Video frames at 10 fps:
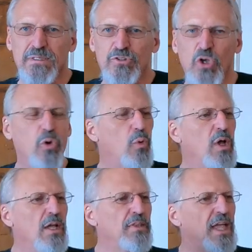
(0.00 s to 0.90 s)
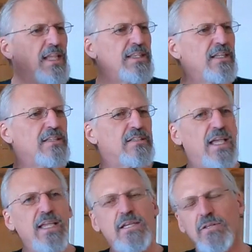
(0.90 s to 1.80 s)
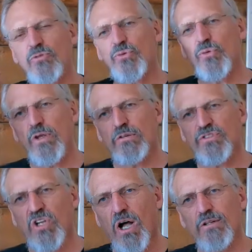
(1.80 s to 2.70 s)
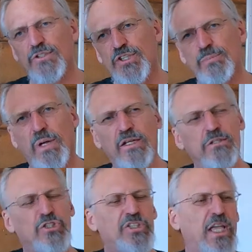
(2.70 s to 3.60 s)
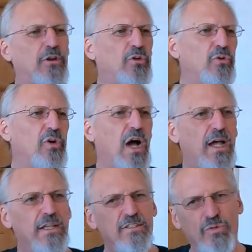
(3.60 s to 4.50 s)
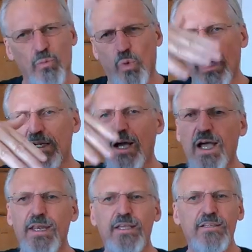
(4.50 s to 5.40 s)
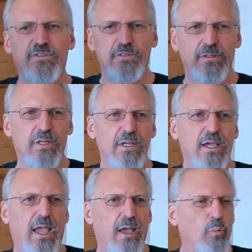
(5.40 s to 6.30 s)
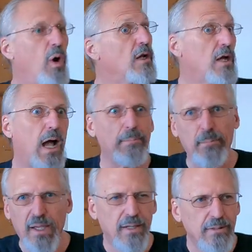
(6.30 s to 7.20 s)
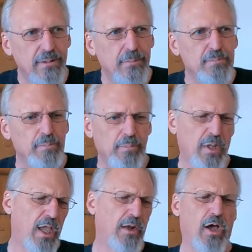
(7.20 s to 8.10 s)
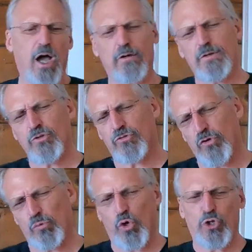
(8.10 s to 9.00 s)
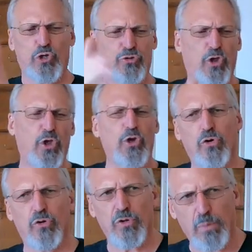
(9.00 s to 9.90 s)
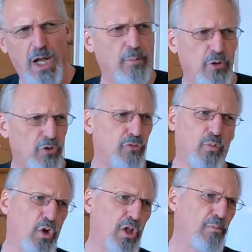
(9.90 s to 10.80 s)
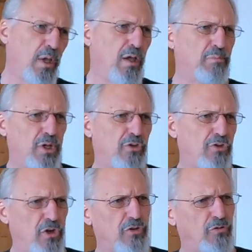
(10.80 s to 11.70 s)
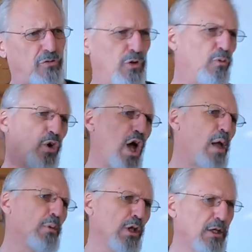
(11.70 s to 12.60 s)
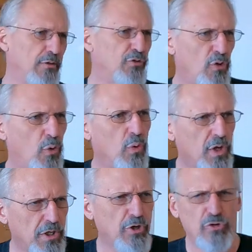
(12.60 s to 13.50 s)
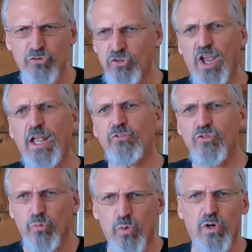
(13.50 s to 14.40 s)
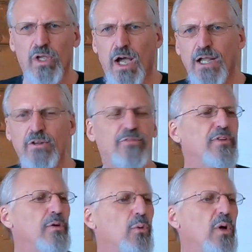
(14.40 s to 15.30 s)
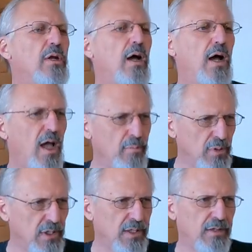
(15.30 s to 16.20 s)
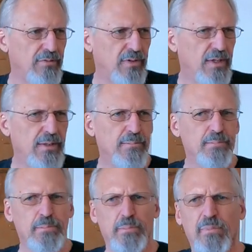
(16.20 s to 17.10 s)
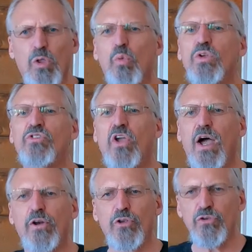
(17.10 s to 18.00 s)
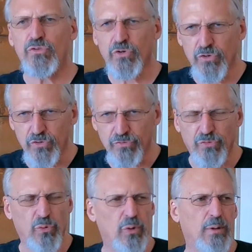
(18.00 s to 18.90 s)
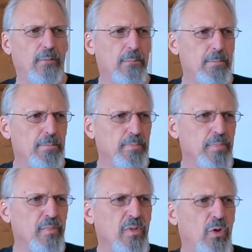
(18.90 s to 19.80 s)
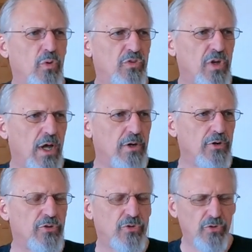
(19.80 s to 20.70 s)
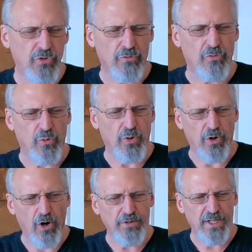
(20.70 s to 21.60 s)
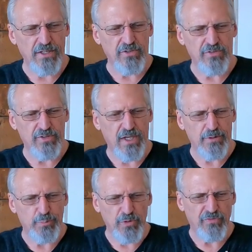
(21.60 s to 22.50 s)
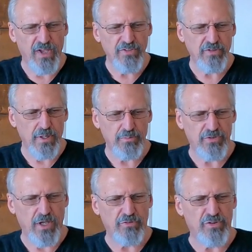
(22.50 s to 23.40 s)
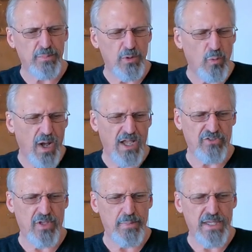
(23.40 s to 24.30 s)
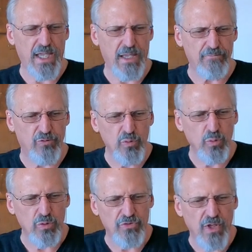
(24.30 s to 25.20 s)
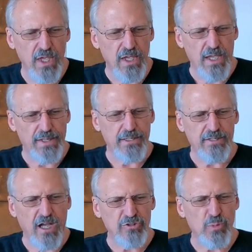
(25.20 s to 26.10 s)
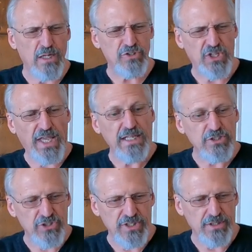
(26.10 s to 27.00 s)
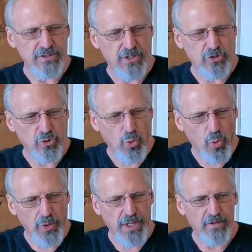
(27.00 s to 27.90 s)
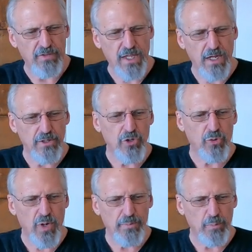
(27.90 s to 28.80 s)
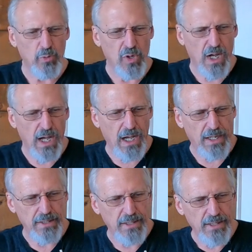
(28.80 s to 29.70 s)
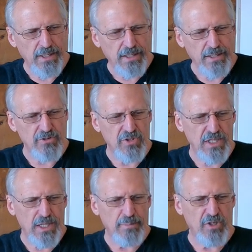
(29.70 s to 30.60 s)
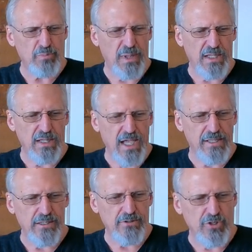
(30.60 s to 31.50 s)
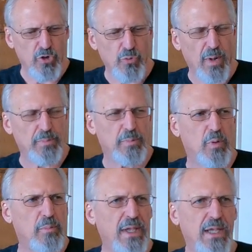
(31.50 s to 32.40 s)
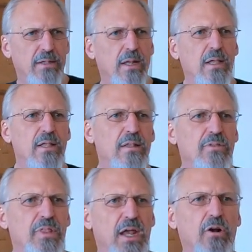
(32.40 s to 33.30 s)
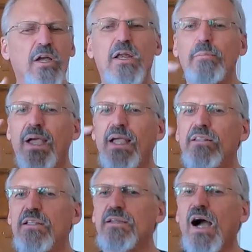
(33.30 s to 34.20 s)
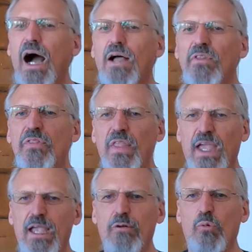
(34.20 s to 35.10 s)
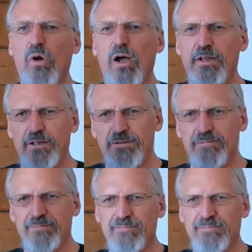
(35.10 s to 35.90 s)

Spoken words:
So they think that they can, through their scholarship, understand who God is and what God is and what God meant. And obviously what he said here in the Bible isn't what he meant, because it doesn't fit what I believe. So we're going to just change the word of God to fit what I believe. Which God are you searching for? Which God are you searching for? In our text it says, professing themselves to be wise, they became fools. Yeah. And it talks about changing the glory of the uncorruptible God into the image made like unto corruptible man. They're going to make the God that they want.